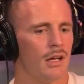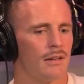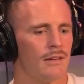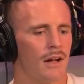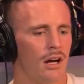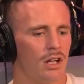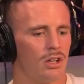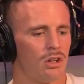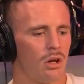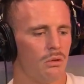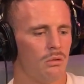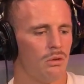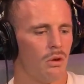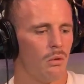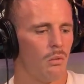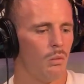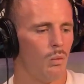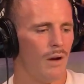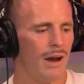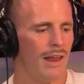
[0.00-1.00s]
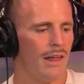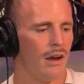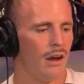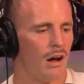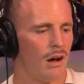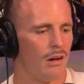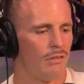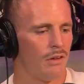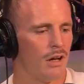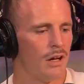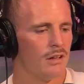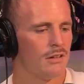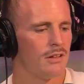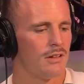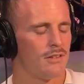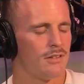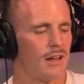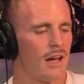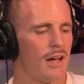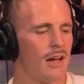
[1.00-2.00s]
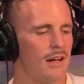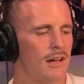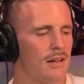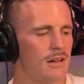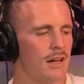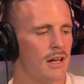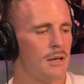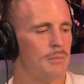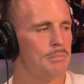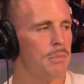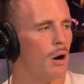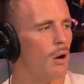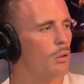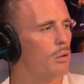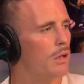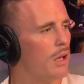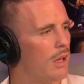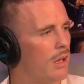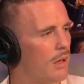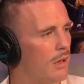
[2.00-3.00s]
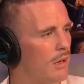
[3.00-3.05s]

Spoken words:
that I don't know well enough to say he bottled it.